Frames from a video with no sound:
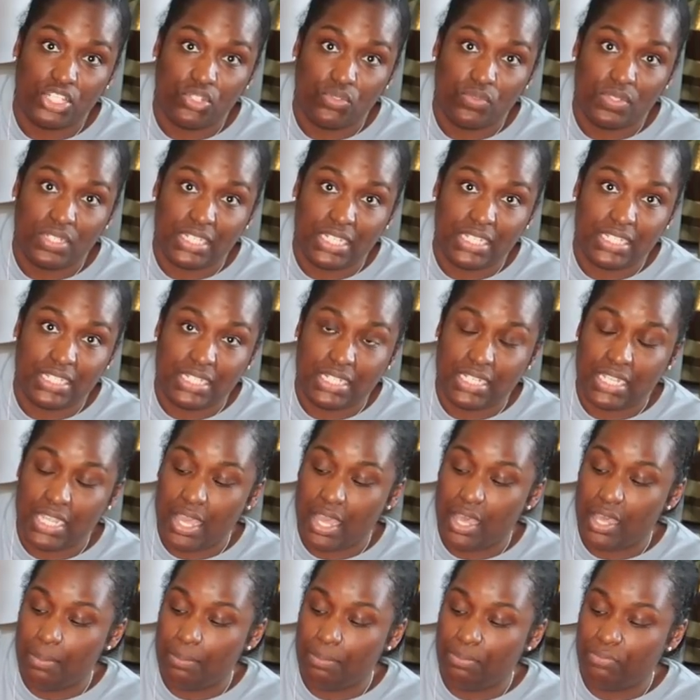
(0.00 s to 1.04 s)
260
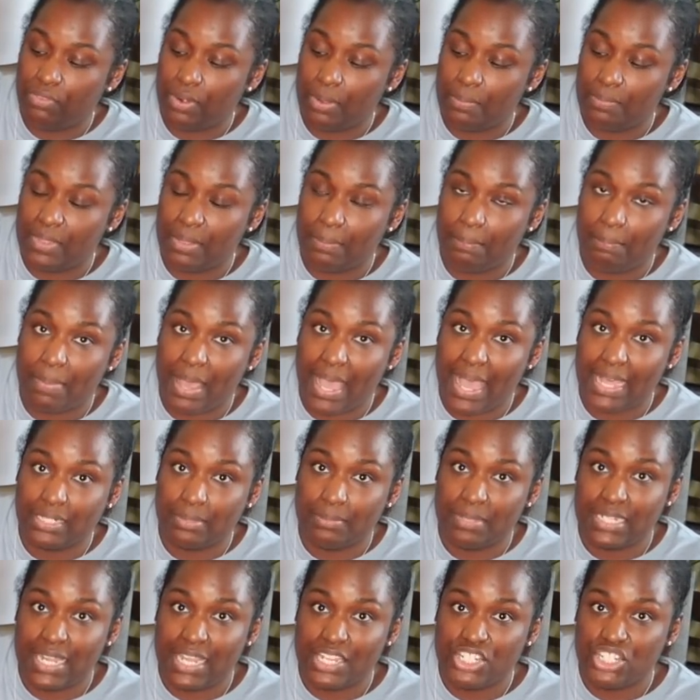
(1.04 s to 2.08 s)
up from the bottom
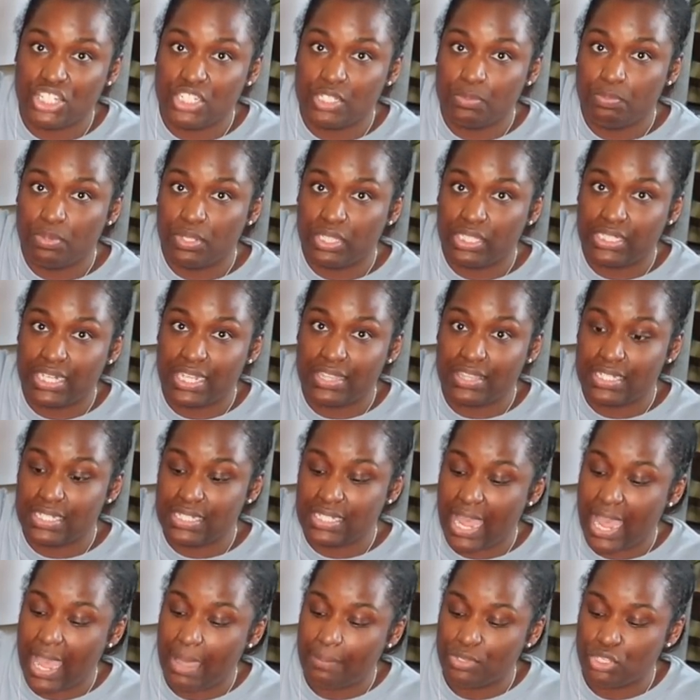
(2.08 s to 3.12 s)
and not just pulling at the
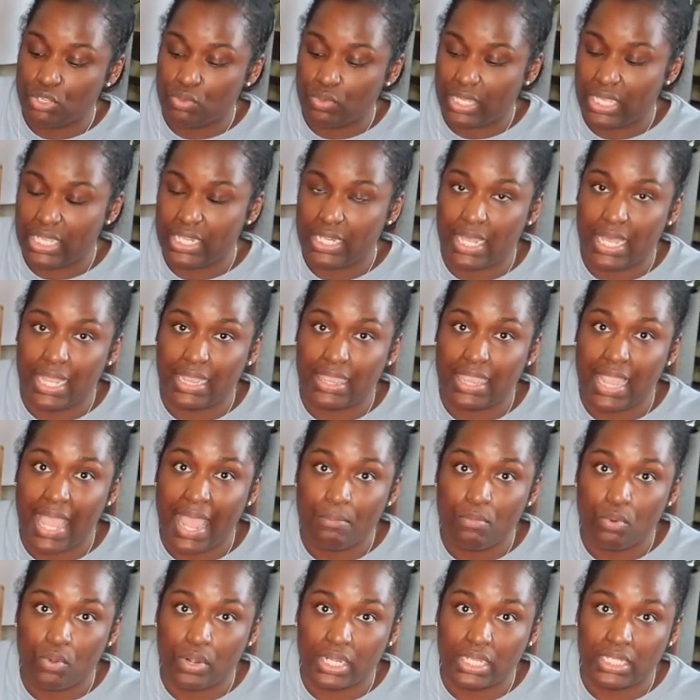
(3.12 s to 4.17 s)
top. You'll get a
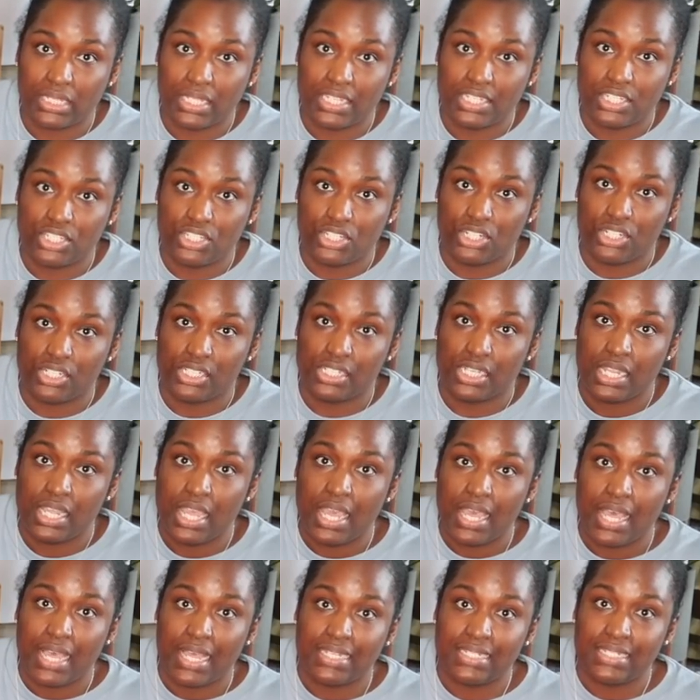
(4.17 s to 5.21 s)
lot more clusters
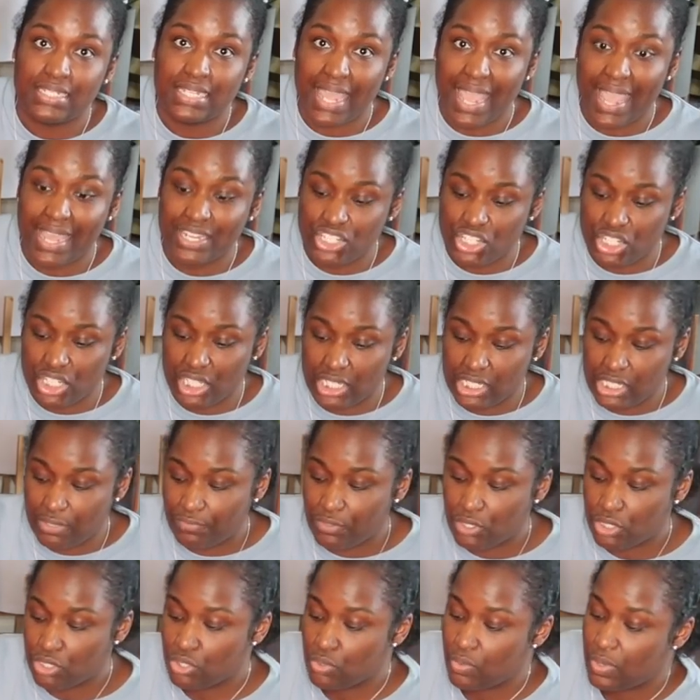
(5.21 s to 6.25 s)
attached to this if
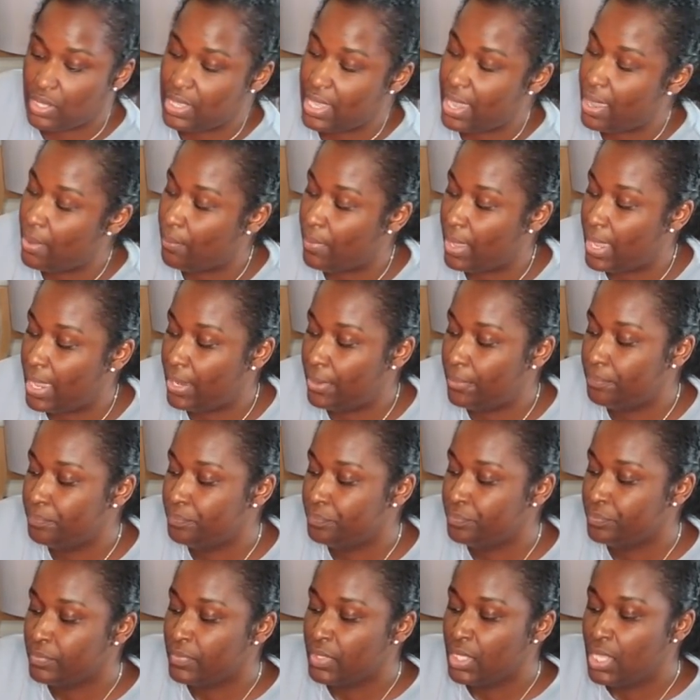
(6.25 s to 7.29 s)
you do it that way.
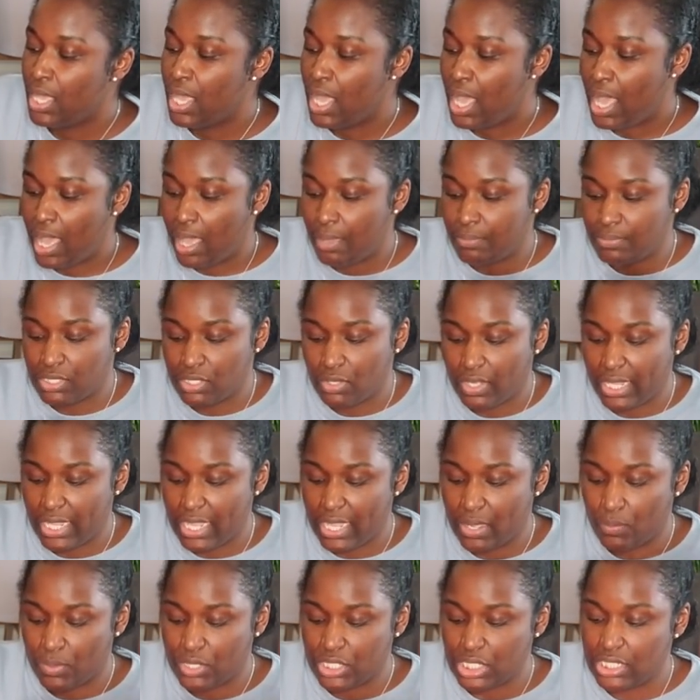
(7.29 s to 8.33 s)
So
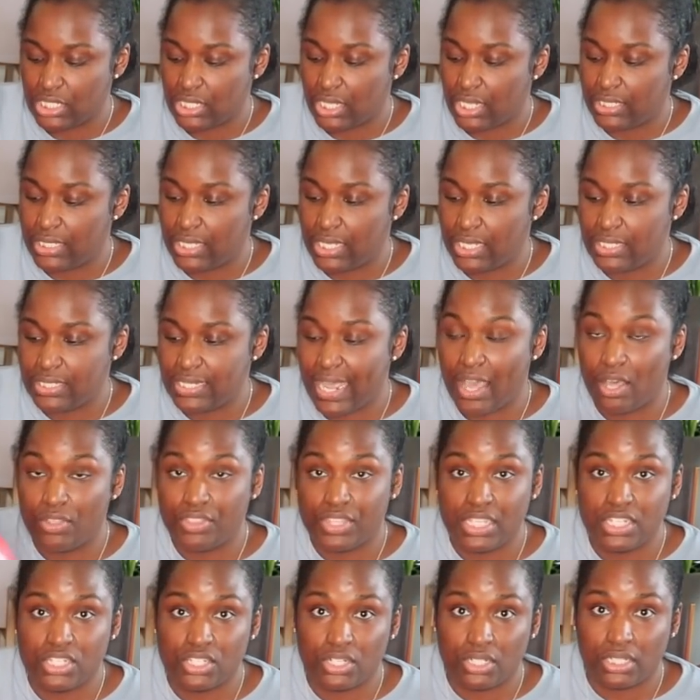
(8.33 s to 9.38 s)
again, we're just gonna, now
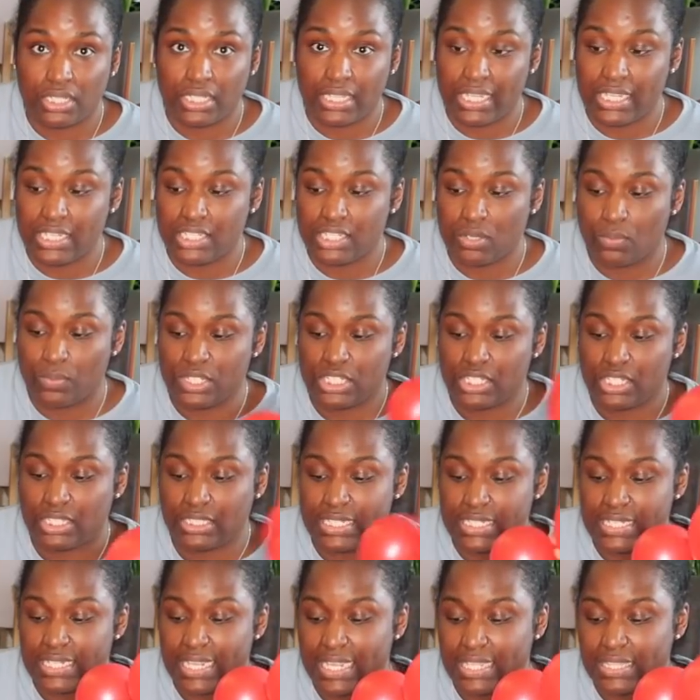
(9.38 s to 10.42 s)
these are linked, so we're just
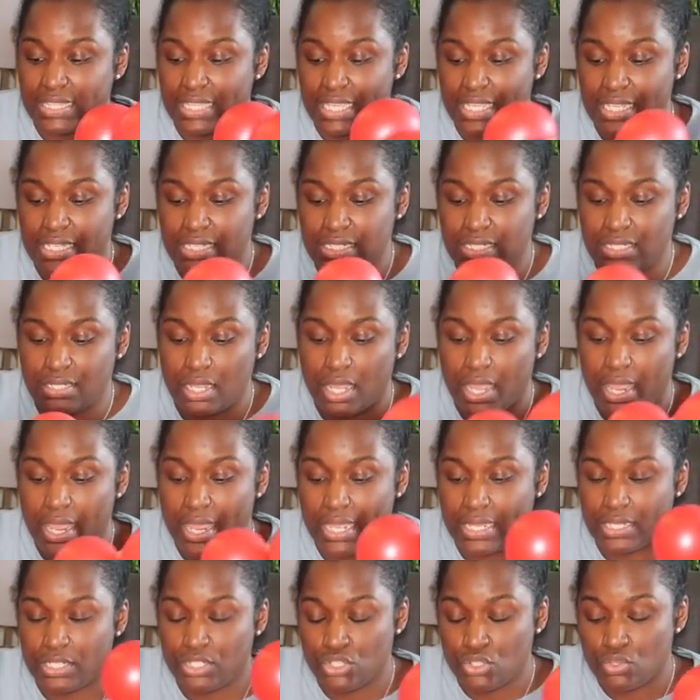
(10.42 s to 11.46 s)
gonna take this
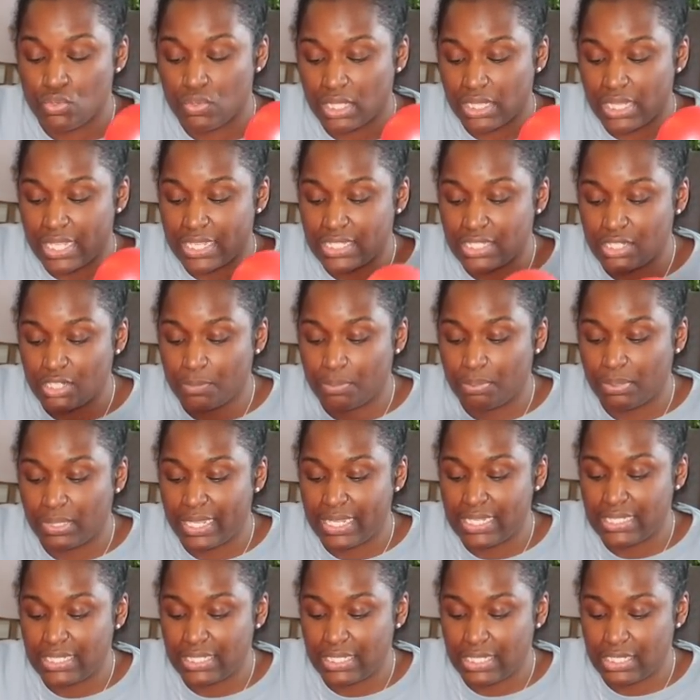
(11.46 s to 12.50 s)
new cluster,
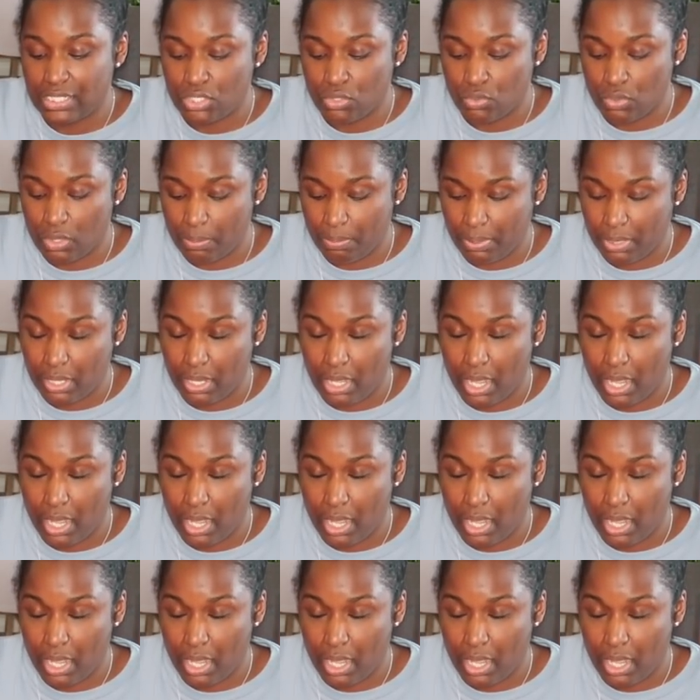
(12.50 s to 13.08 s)
place it into a